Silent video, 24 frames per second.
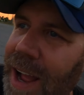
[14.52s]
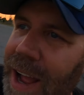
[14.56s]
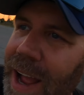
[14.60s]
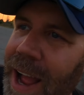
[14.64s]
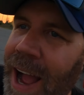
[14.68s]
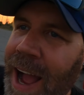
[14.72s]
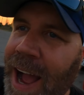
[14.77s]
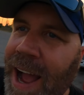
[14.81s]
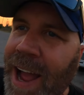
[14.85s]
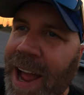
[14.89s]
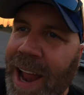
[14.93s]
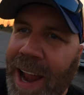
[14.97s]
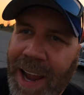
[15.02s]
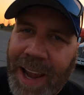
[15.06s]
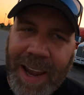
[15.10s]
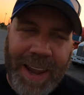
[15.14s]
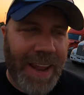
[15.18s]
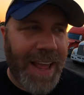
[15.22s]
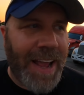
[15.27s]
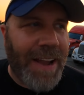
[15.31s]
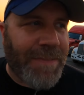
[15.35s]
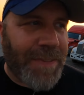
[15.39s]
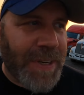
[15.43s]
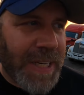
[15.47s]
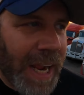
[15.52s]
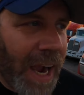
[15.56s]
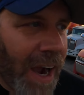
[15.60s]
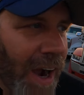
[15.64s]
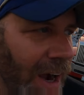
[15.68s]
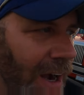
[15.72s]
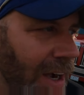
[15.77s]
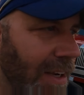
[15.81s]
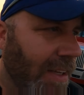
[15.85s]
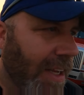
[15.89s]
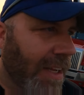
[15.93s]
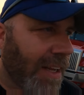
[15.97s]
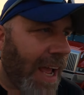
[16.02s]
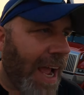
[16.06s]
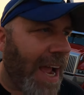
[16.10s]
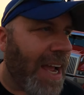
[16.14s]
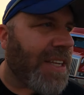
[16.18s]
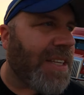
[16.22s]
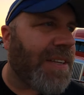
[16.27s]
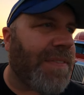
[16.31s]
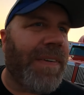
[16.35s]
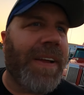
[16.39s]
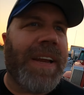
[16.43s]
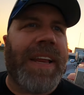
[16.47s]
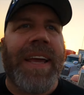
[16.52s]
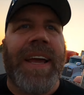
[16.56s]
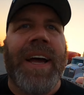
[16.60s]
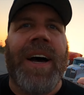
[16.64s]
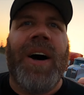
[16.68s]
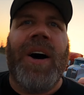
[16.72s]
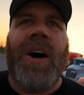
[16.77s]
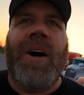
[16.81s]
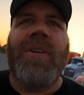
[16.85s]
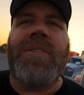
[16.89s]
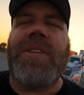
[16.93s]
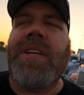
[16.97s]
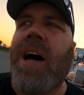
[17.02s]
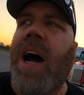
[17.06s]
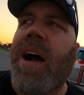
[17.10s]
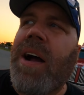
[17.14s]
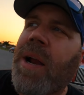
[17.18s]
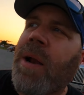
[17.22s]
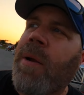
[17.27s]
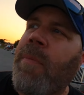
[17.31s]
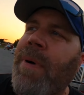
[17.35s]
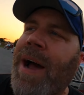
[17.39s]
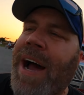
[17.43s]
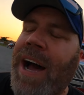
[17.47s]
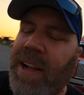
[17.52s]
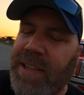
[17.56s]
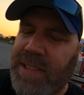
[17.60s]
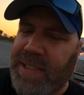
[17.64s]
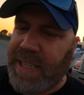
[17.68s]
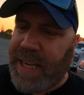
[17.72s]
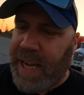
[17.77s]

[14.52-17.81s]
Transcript: I left y'all in the last video talking about